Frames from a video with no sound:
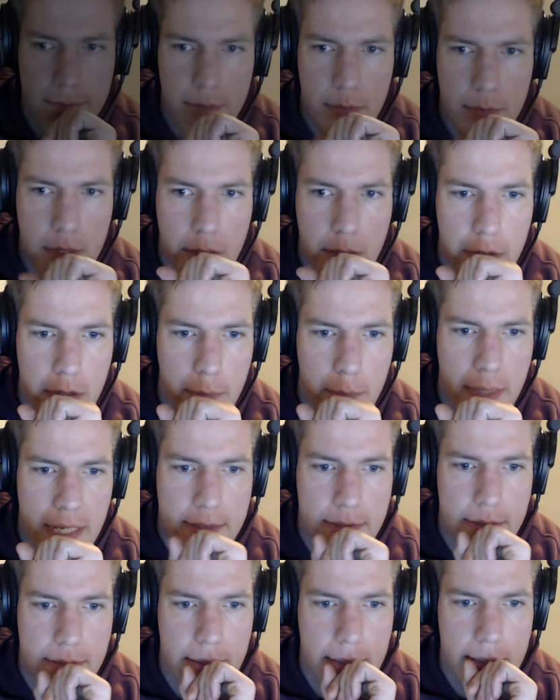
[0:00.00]
going back
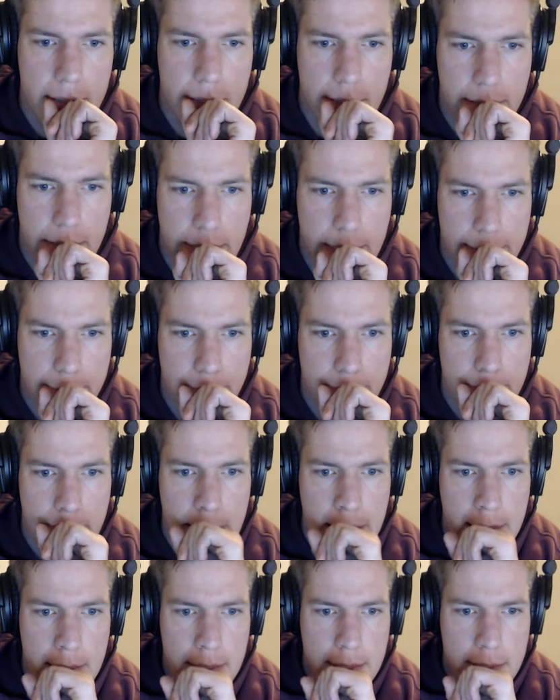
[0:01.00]
to this here then.
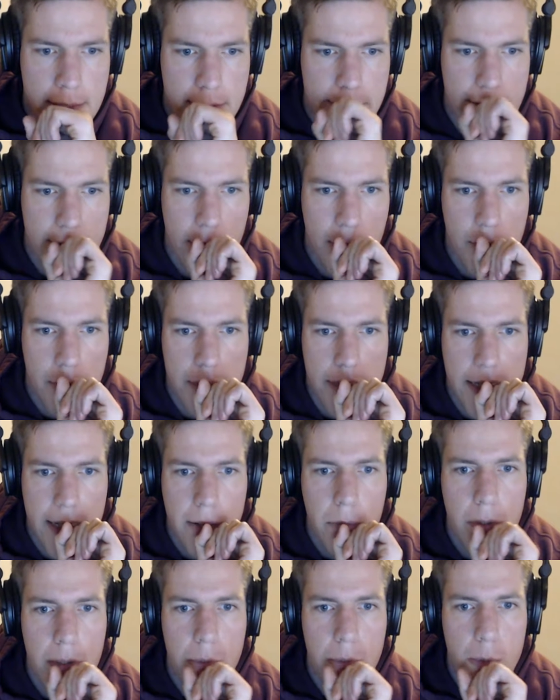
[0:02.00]
So now
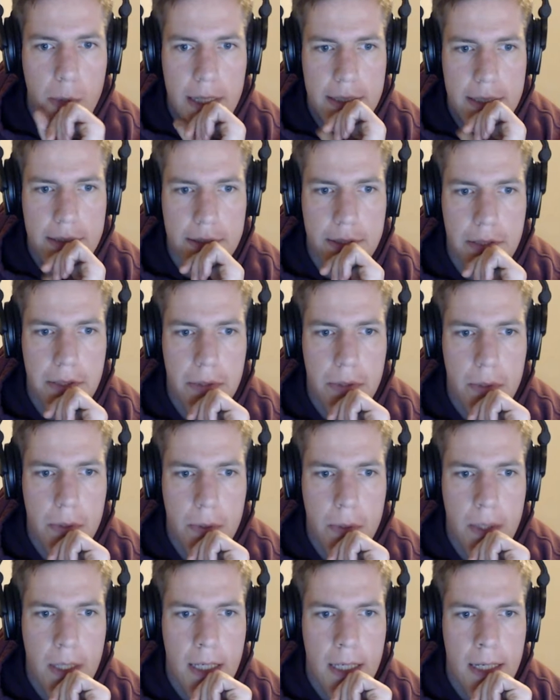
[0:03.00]
we want to
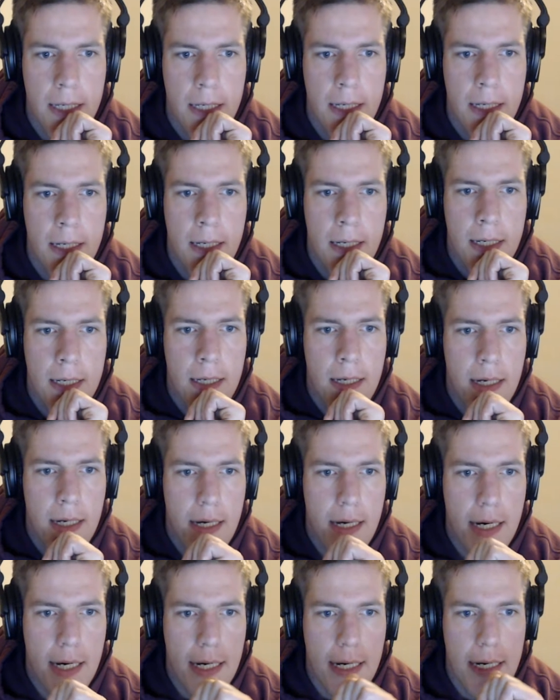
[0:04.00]

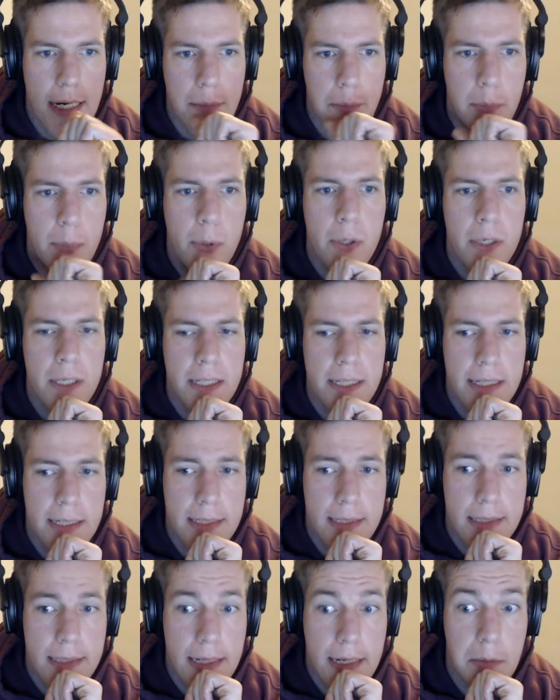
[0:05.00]
put
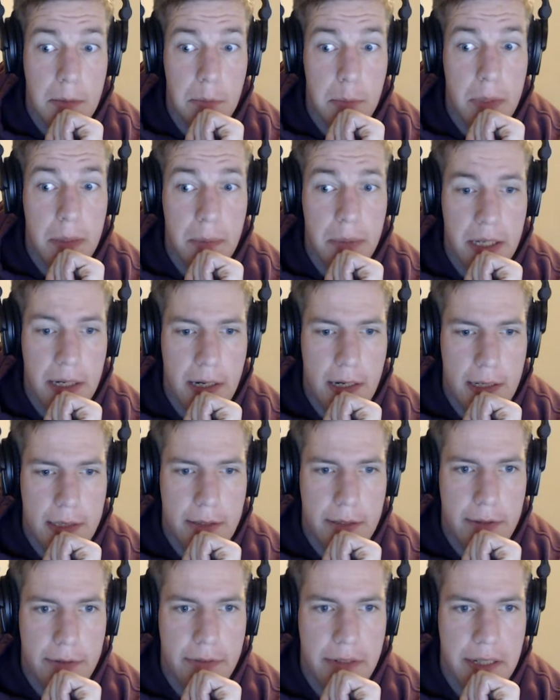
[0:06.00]
in a
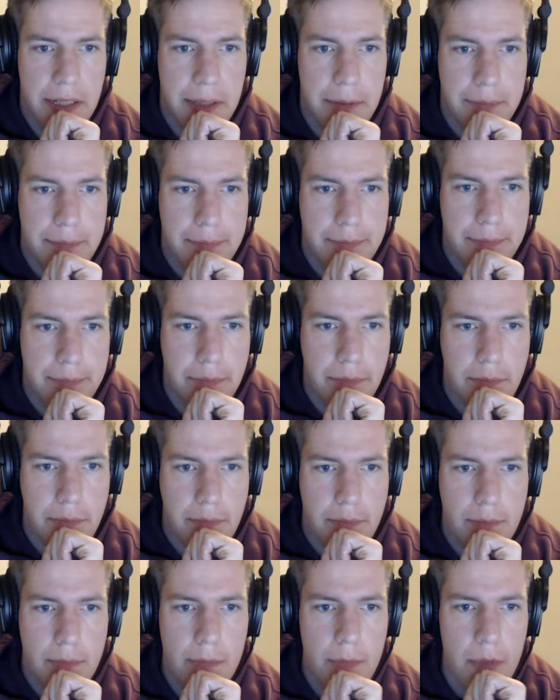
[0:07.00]
bibliography.
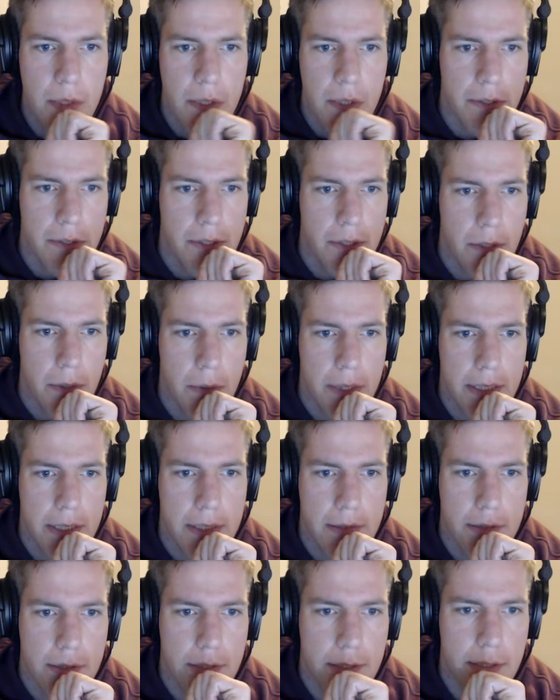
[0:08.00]
So
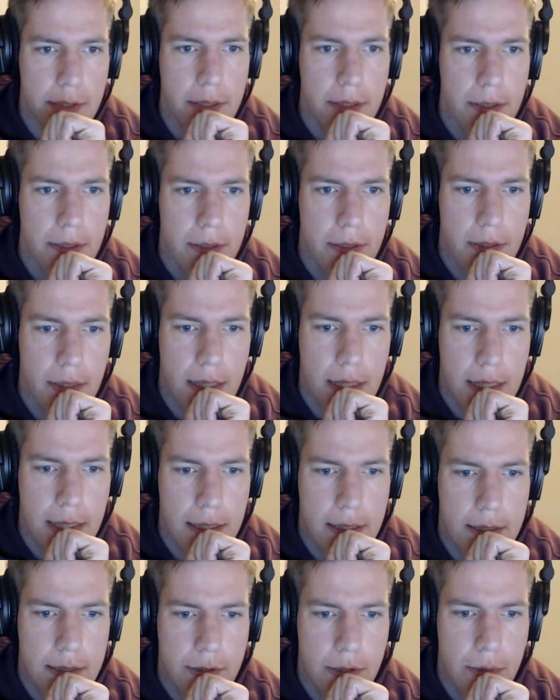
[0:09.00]
insert,
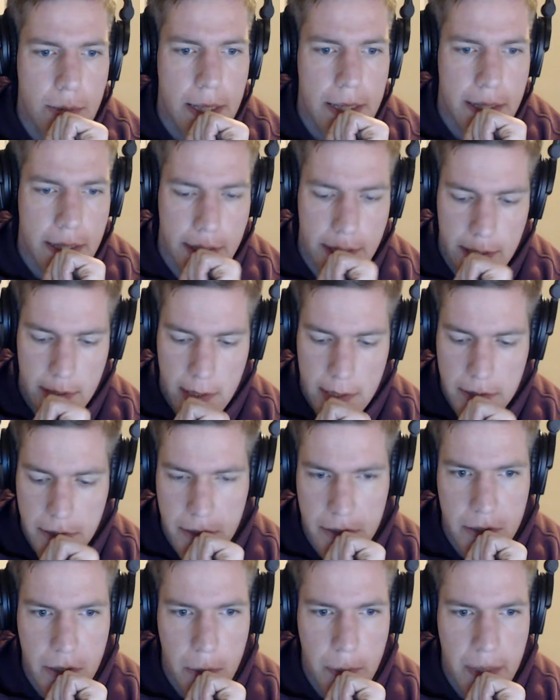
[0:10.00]
so right here, let's
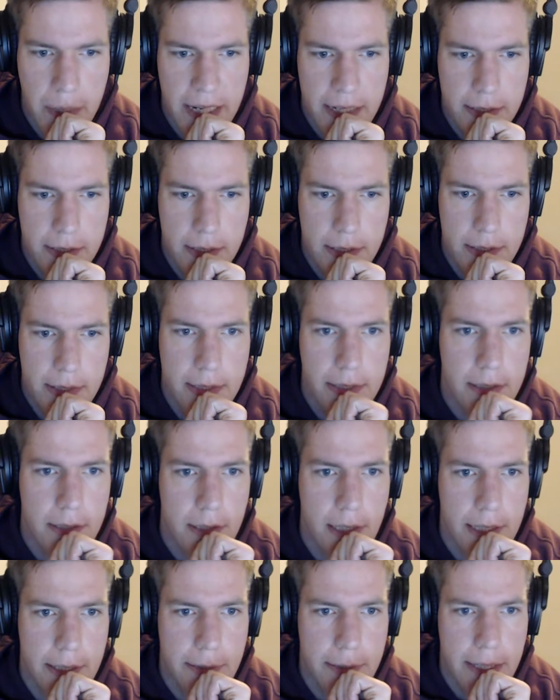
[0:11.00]
just go back to this
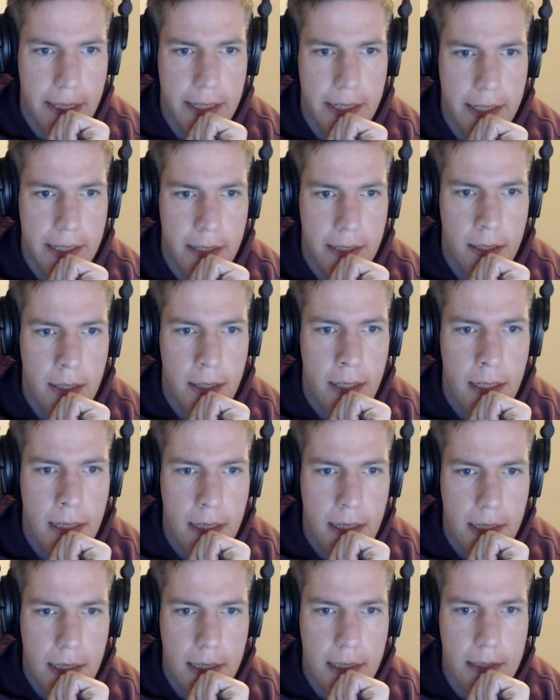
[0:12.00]
line right here.
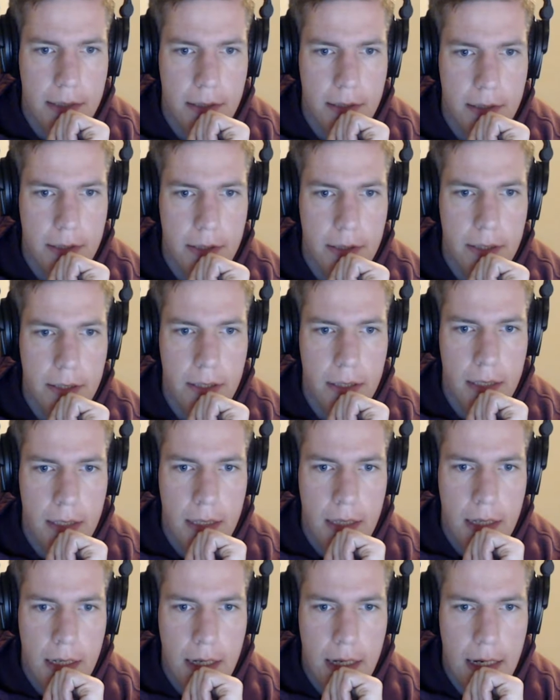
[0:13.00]
Insert
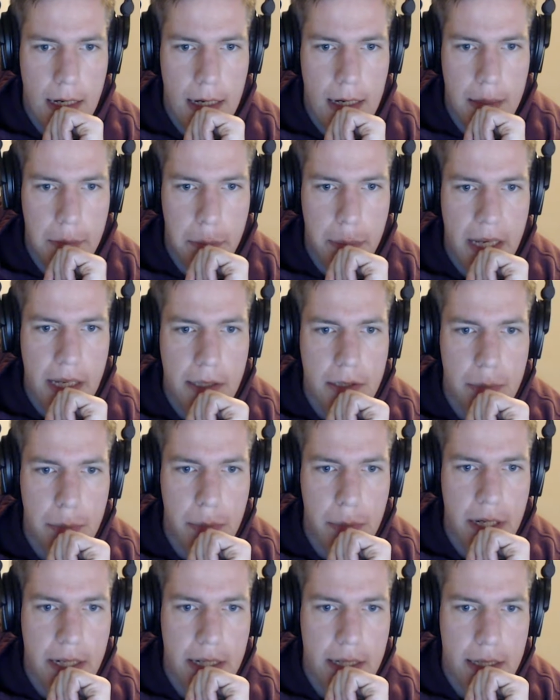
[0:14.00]
page
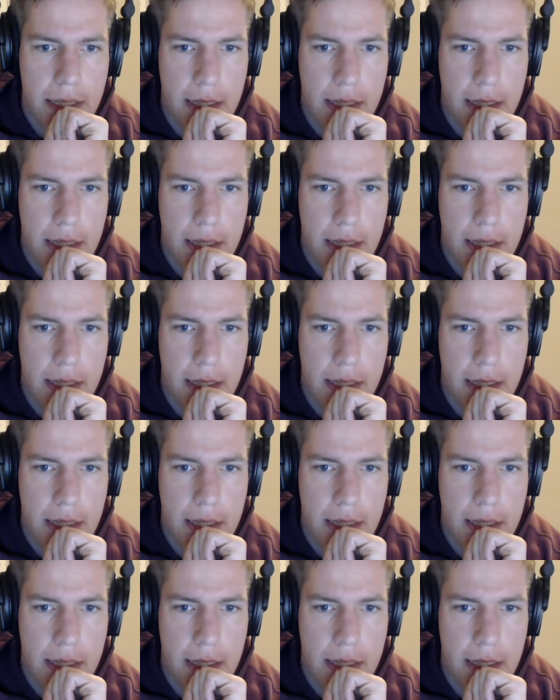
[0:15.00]
break,